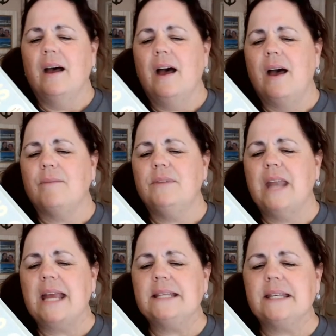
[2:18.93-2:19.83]

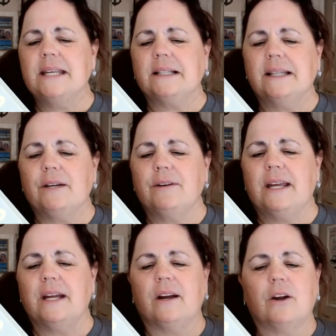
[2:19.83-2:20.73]
Nice and clear
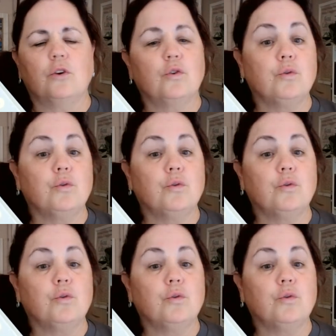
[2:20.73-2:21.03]
here.